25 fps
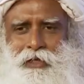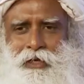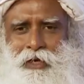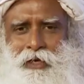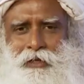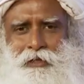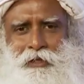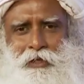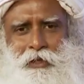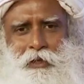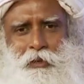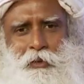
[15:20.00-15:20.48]

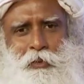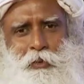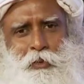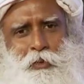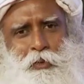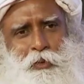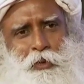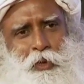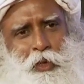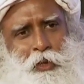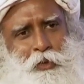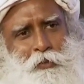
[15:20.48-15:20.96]
I think a
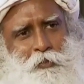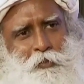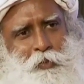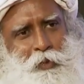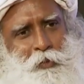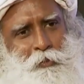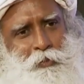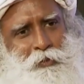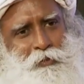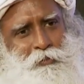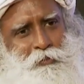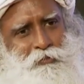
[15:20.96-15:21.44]
whole lot of
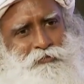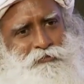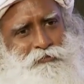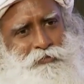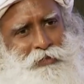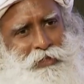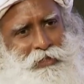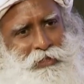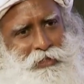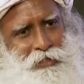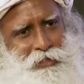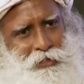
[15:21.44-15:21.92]
people
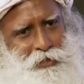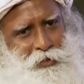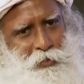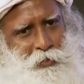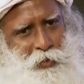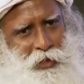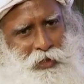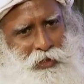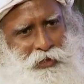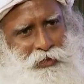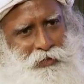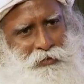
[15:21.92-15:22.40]
feel this
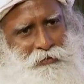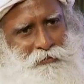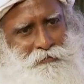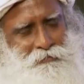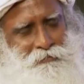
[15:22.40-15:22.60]
way.